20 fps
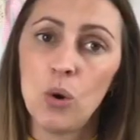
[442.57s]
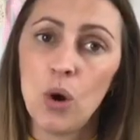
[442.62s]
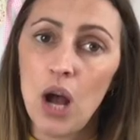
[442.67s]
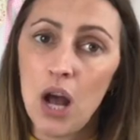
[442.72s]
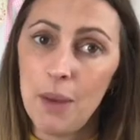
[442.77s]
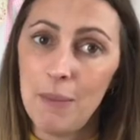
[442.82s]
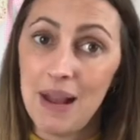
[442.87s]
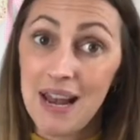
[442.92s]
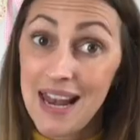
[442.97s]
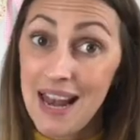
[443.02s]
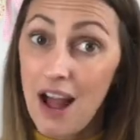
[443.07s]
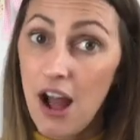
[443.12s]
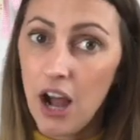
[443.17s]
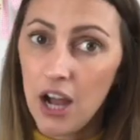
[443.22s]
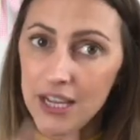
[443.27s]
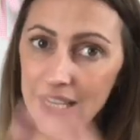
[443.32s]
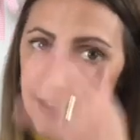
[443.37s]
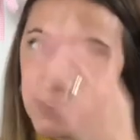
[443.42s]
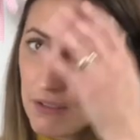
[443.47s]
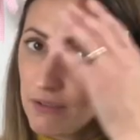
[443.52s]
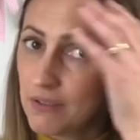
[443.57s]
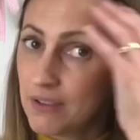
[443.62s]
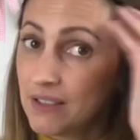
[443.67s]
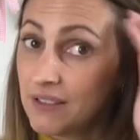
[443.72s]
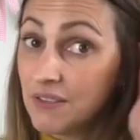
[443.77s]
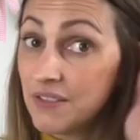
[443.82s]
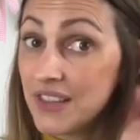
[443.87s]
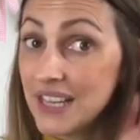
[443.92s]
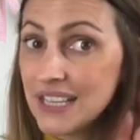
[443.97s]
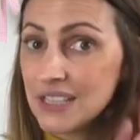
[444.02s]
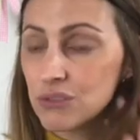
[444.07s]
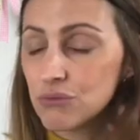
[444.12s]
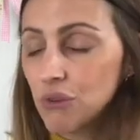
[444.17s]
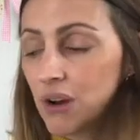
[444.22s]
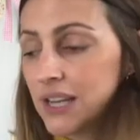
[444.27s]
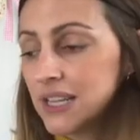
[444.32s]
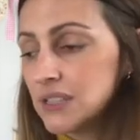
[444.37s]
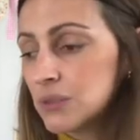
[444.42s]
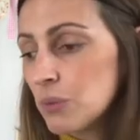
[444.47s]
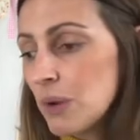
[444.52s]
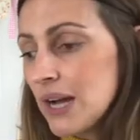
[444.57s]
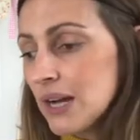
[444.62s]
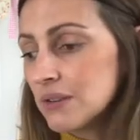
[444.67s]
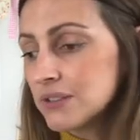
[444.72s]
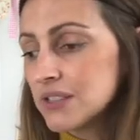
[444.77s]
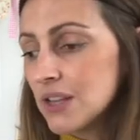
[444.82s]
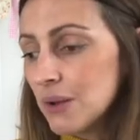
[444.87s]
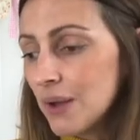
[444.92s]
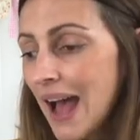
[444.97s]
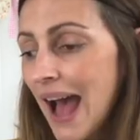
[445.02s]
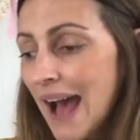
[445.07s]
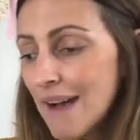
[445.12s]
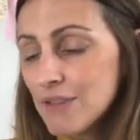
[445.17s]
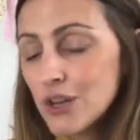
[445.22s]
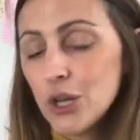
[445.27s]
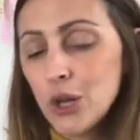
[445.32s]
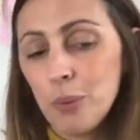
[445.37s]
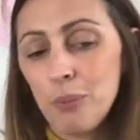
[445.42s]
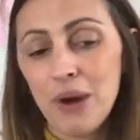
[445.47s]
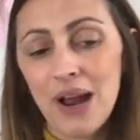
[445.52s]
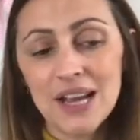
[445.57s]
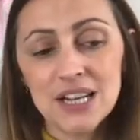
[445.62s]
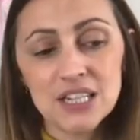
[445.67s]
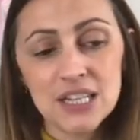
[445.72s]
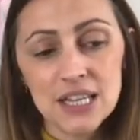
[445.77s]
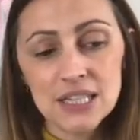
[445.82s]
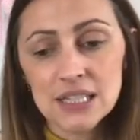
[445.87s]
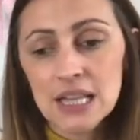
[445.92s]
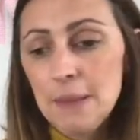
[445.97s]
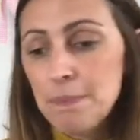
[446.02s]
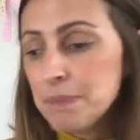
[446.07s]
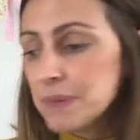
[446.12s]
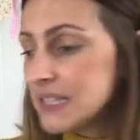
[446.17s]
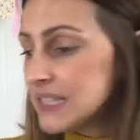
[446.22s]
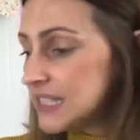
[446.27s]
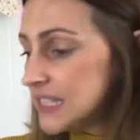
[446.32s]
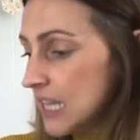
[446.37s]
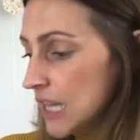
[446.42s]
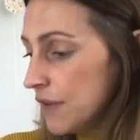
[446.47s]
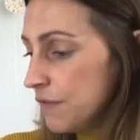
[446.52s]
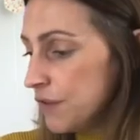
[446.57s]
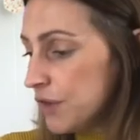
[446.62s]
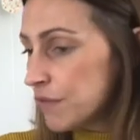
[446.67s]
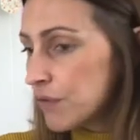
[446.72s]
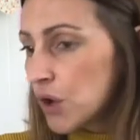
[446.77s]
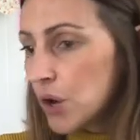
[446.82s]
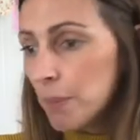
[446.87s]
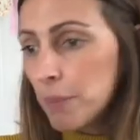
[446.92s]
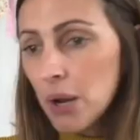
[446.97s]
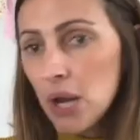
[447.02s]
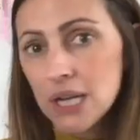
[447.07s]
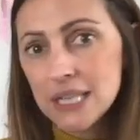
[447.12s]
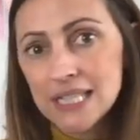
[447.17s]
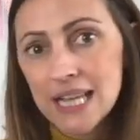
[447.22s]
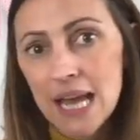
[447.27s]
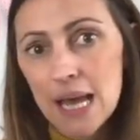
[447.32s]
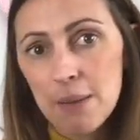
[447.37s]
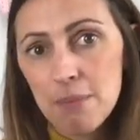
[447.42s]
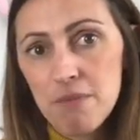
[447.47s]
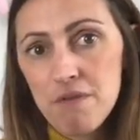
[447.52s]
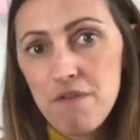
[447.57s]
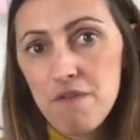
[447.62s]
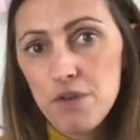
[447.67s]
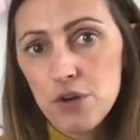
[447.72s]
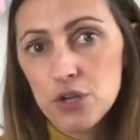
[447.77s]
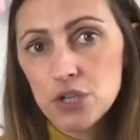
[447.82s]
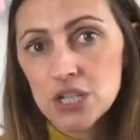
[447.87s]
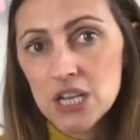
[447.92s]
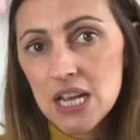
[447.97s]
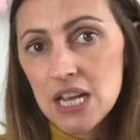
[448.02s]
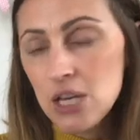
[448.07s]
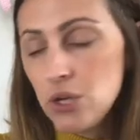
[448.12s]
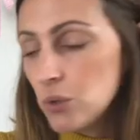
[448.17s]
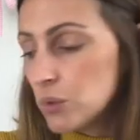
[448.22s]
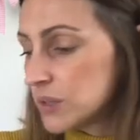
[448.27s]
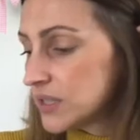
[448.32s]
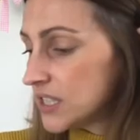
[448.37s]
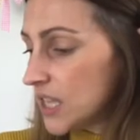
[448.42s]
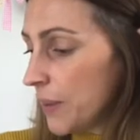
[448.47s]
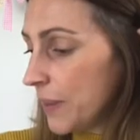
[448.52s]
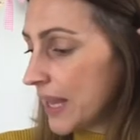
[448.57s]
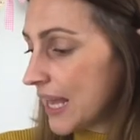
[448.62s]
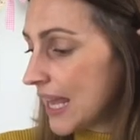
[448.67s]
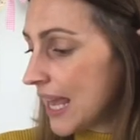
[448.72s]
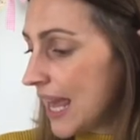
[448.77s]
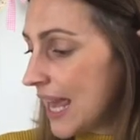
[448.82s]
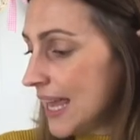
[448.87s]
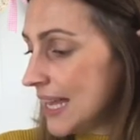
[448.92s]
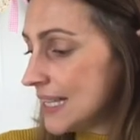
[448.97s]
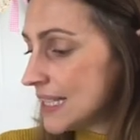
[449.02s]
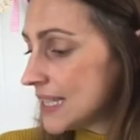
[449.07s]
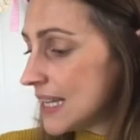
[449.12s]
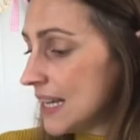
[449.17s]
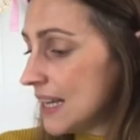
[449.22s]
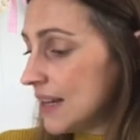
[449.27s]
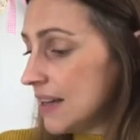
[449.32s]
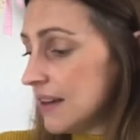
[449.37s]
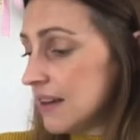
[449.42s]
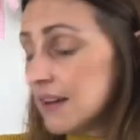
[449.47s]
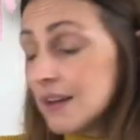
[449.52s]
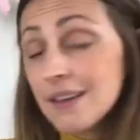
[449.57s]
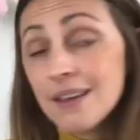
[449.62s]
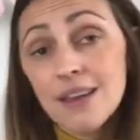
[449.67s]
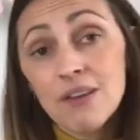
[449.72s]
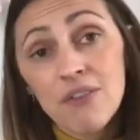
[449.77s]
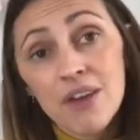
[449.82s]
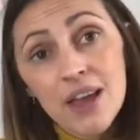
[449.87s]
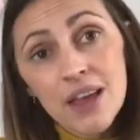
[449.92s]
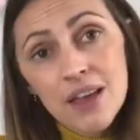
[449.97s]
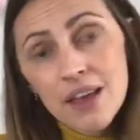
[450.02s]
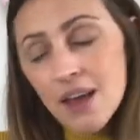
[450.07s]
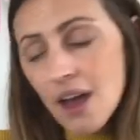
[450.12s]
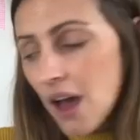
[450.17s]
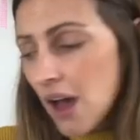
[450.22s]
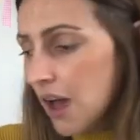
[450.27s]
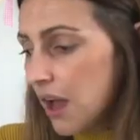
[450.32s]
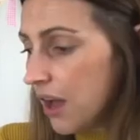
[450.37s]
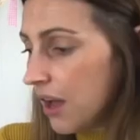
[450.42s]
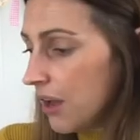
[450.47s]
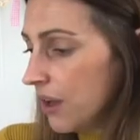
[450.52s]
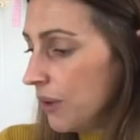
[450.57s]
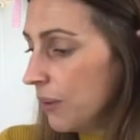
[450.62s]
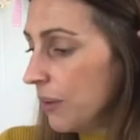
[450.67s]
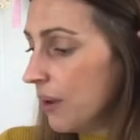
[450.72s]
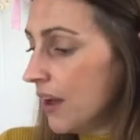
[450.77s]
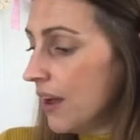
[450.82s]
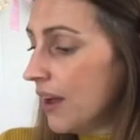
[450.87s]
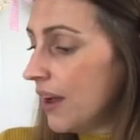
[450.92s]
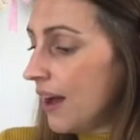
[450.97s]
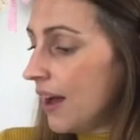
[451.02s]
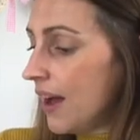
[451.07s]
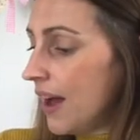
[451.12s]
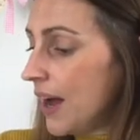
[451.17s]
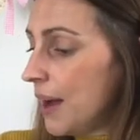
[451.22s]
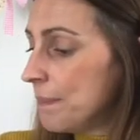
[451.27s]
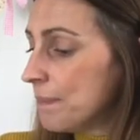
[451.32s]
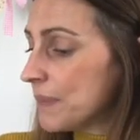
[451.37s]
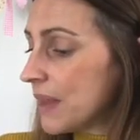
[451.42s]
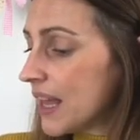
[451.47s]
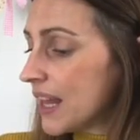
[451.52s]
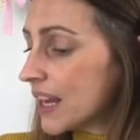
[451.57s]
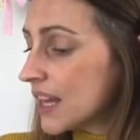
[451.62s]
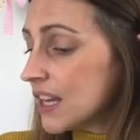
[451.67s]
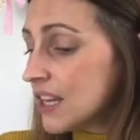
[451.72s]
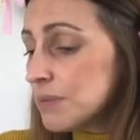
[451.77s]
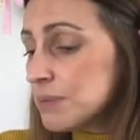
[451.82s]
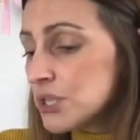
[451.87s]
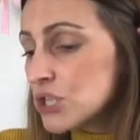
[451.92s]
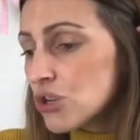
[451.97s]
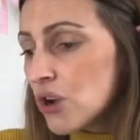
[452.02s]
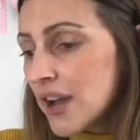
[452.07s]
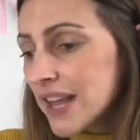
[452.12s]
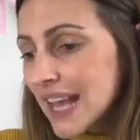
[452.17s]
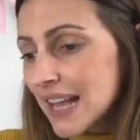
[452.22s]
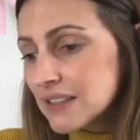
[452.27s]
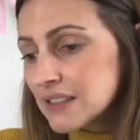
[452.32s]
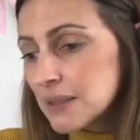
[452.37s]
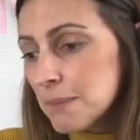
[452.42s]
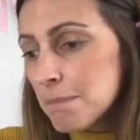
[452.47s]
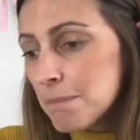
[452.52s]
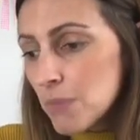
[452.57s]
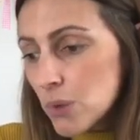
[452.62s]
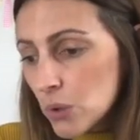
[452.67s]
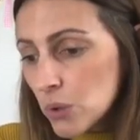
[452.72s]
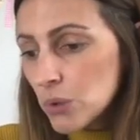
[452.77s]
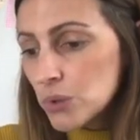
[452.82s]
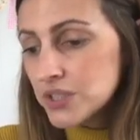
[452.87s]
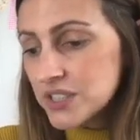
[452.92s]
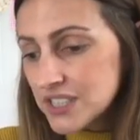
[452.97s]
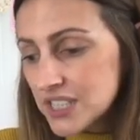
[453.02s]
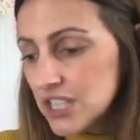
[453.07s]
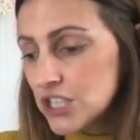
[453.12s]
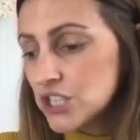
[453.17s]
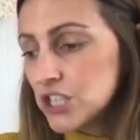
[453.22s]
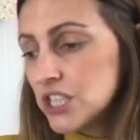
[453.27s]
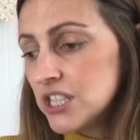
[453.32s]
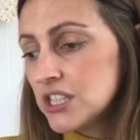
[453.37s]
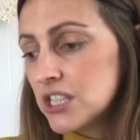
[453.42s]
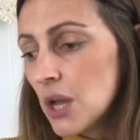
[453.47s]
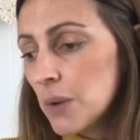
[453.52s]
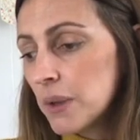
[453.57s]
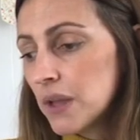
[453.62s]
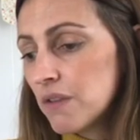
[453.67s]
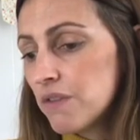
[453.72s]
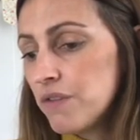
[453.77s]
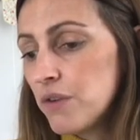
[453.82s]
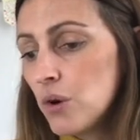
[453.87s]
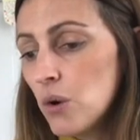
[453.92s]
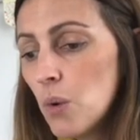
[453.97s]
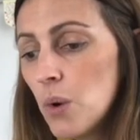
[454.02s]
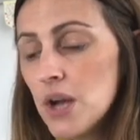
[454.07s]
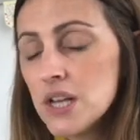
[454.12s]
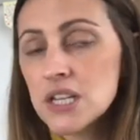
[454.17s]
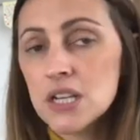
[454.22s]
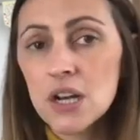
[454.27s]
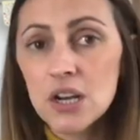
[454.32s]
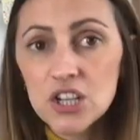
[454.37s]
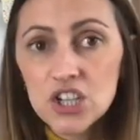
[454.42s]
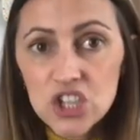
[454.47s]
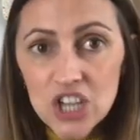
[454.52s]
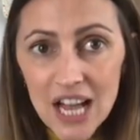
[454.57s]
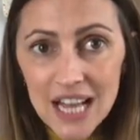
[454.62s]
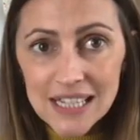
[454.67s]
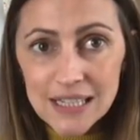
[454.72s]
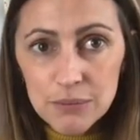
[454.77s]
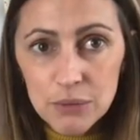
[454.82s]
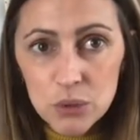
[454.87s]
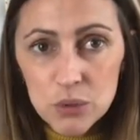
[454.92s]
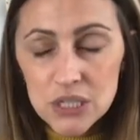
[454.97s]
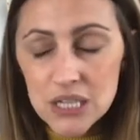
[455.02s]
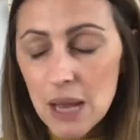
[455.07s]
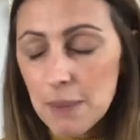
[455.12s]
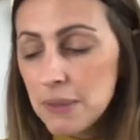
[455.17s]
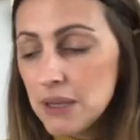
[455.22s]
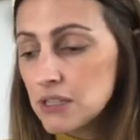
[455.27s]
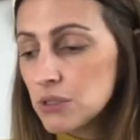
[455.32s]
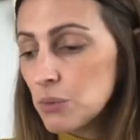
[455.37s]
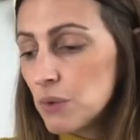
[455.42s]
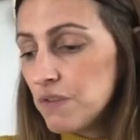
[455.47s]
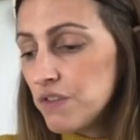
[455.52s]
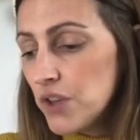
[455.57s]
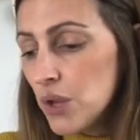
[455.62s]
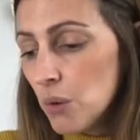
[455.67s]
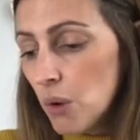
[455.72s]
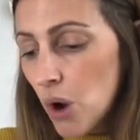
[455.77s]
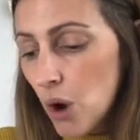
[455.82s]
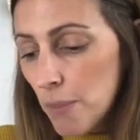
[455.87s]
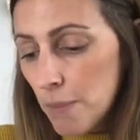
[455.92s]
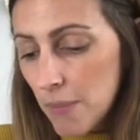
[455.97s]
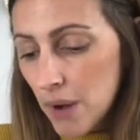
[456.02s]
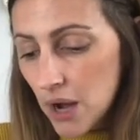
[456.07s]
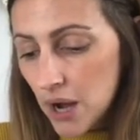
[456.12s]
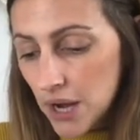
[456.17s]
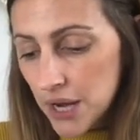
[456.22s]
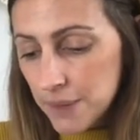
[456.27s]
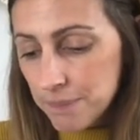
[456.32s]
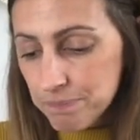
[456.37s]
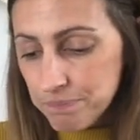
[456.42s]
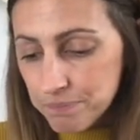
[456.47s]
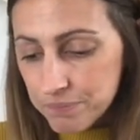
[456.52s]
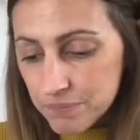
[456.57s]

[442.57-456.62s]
height and things right as well. So have a little practice. See if you've got a blind hem foot in your sewing kit. Give it a go. And I'm going to be trying out some more stitches going forward, and I'll share some little demos with you on my